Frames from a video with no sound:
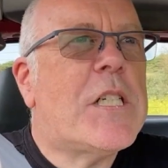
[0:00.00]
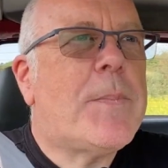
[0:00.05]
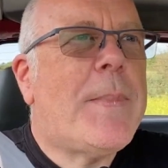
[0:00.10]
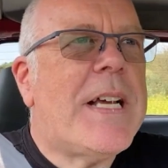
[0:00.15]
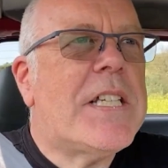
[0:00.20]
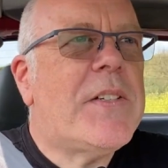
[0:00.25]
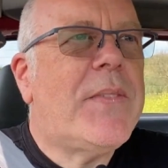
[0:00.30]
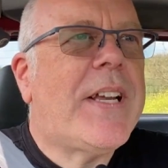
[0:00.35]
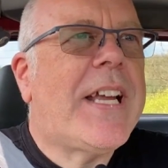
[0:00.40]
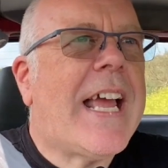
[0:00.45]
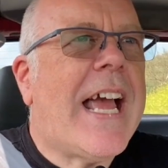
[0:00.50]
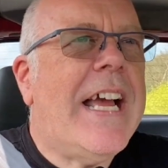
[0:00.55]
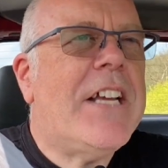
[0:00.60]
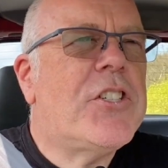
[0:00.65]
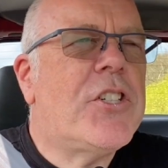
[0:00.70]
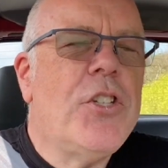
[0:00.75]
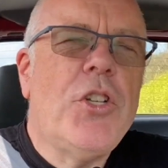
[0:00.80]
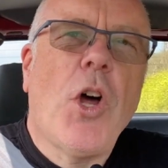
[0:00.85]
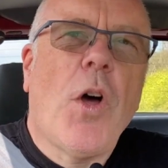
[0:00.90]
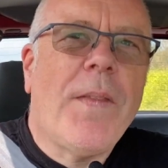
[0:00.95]

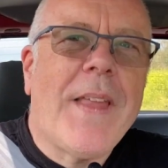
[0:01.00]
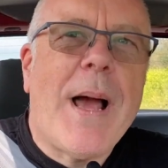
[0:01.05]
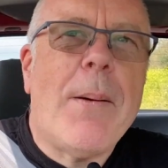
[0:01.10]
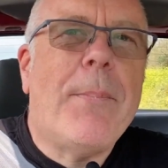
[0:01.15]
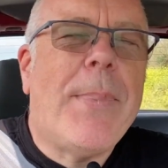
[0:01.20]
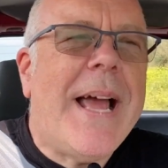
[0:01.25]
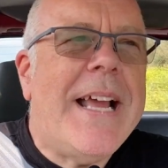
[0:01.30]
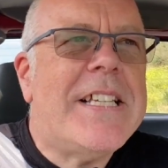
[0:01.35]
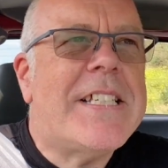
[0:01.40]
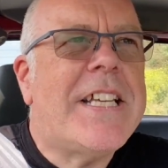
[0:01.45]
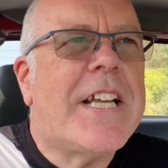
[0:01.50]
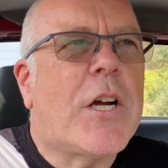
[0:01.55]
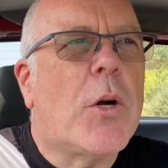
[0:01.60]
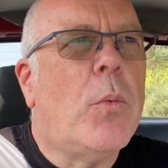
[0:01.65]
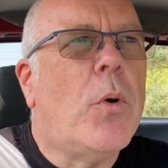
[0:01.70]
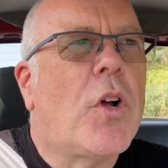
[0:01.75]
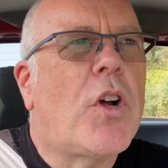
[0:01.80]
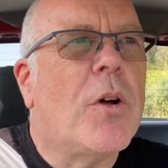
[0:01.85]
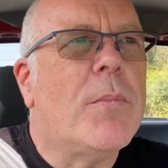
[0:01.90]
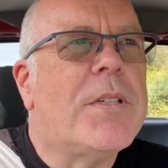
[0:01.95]
specification. Not that basic,
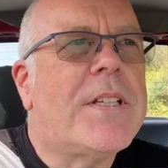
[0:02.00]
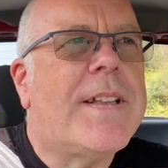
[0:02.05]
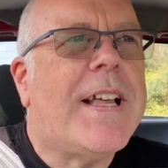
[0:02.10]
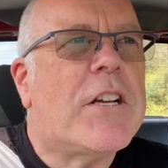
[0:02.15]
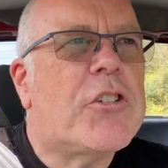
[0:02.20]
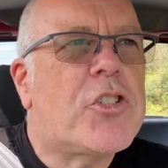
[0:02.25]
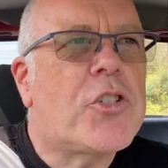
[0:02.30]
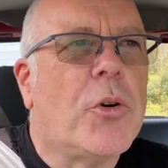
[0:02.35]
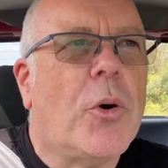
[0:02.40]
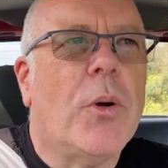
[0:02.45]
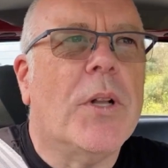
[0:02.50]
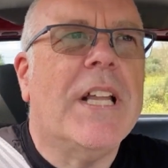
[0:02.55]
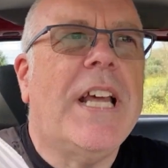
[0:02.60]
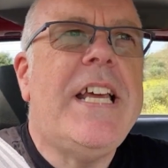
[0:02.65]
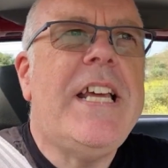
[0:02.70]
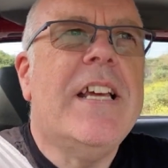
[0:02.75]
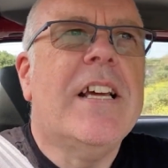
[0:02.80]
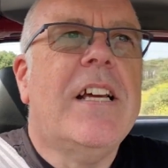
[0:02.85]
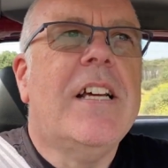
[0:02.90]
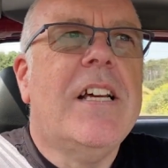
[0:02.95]
and we'll come to that
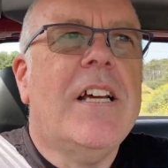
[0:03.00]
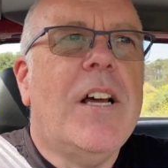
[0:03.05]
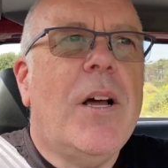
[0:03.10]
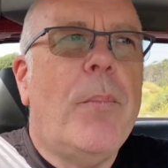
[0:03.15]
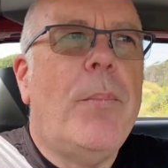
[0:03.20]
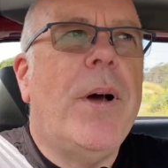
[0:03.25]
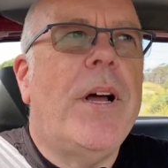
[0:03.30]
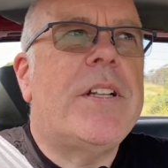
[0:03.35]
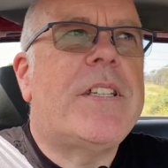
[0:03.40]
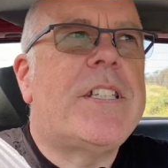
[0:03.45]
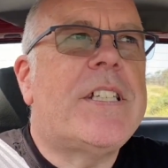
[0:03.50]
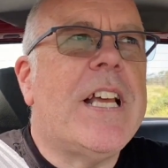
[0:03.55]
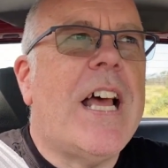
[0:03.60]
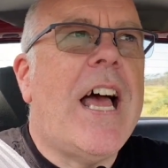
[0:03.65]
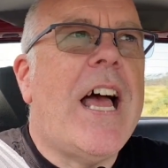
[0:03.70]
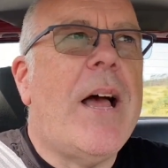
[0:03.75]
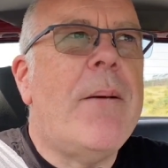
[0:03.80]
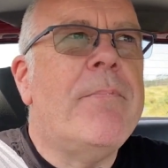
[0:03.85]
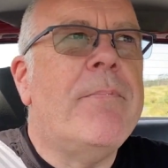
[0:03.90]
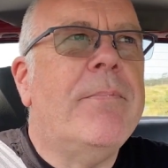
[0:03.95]
shortly, but
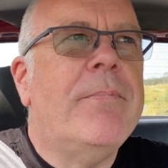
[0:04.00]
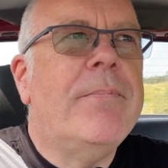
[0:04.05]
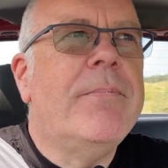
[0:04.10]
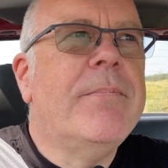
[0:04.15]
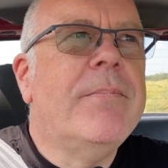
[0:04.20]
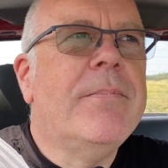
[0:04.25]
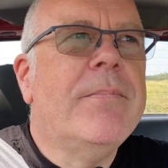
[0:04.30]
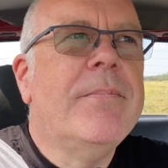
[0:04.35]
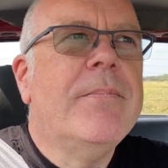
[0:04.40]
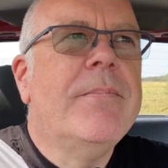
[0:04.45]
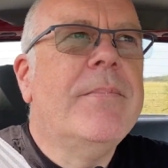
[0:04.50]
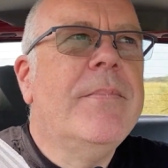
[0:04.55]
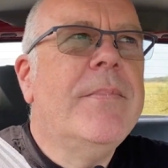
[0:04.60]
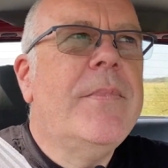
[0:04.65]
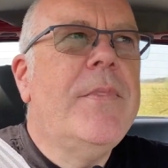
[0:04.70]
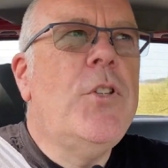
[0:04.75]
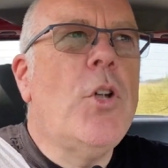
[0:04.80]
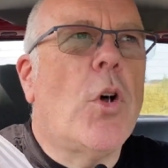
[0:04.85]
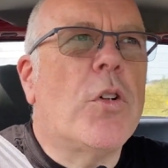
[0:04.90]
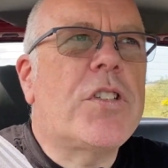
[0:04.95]

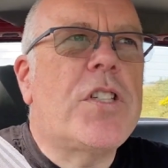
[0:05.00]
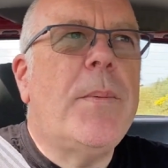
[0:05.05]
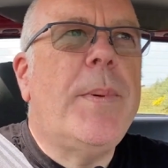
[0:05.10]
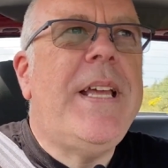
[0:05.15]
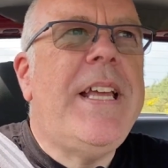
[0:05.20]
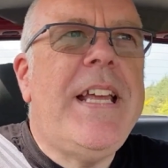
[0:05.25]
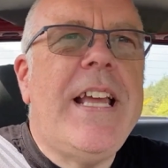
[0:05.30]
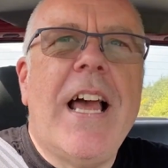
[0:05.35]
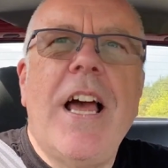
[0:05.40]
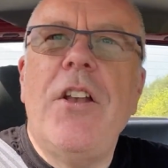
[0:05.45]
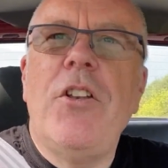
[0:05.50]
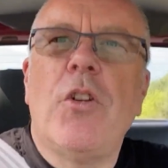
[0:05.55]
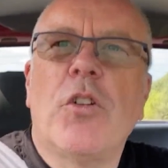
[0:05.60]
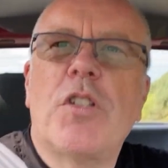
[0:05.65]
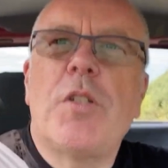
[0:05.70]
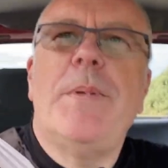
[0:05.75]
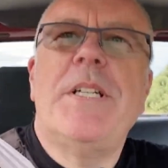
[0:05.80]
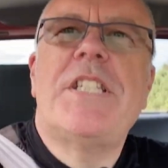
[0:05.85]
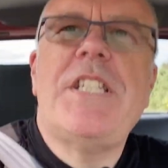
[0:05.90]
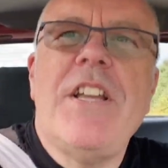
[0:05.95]
not to be
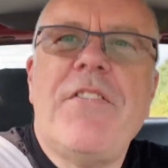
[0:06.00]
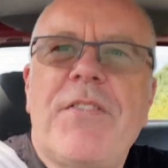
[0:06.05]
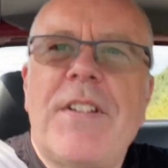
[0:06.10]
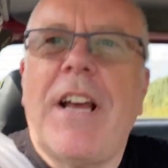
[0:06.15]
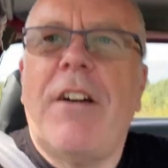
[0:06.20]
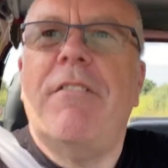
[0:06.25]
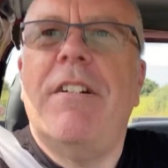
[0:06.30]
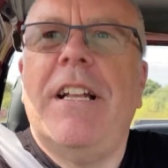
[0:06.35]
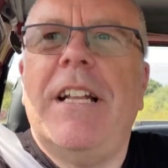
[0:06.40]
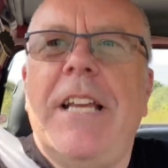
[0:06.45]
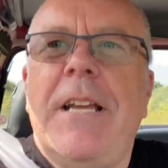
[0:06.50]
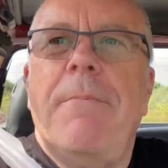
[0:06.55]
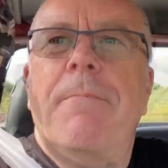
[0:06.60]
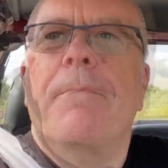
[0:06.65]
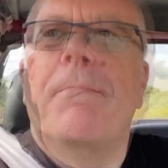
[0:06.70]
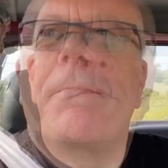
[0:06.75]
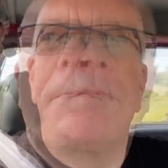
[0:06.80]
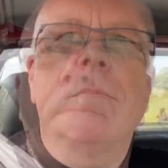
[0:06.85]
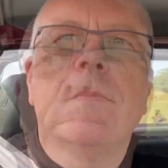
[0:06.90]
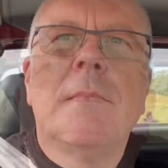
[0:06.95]
sniffed at, really.
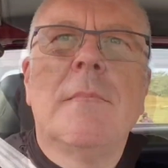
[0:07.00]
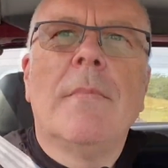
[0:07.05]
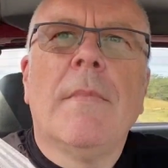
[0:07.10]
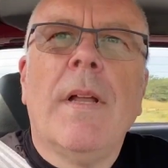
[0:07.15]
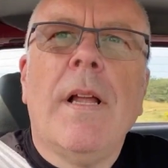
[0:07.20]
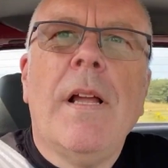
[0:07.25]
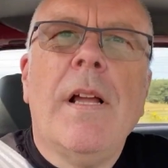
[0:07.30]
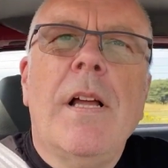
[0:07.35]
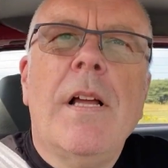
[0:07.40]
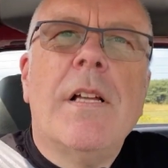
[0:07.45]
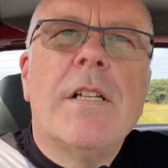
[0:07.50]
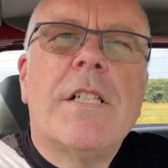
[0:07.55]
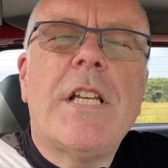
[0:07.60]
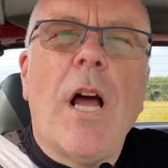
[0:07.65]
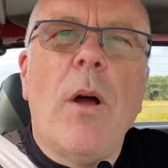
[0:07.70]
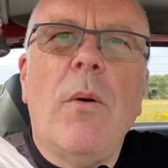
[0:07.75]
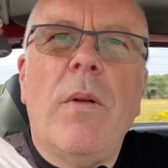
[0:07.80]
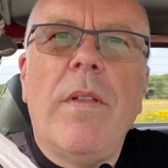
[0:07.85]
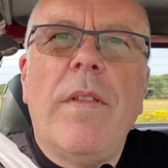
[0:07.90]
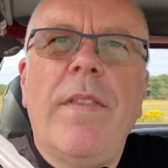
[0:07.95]

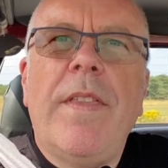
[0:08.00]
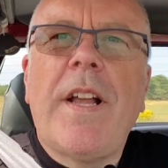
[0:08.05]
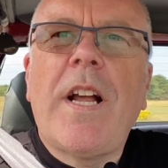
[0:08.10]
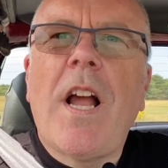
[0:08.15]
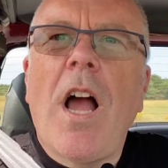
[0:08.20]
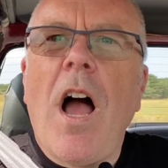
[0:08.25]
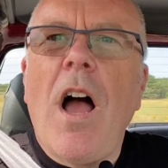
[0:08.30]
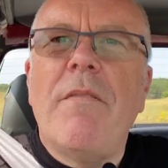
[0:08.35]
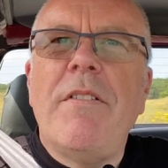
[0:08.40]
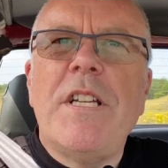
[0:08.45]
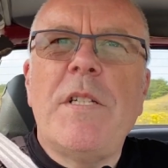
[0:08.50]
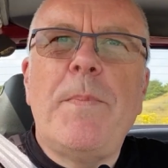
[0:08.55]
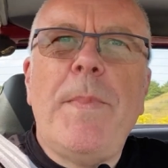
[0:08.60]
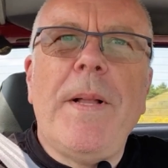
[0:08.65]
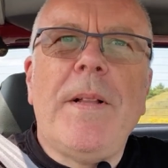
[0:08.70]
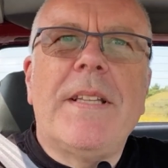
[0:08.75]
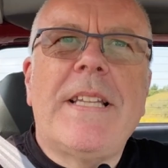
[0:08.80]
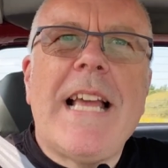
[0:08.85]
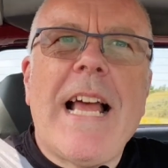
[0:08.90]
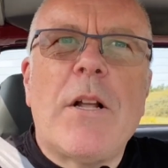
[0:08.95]
So the car is
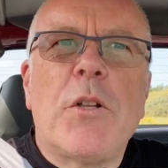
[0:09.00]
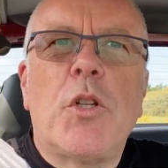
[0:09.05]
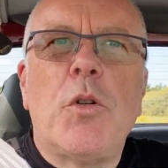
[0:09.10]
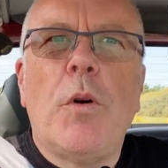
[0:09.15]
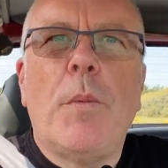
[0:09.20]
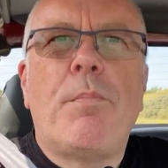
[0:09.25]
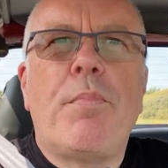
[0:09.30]
built down to a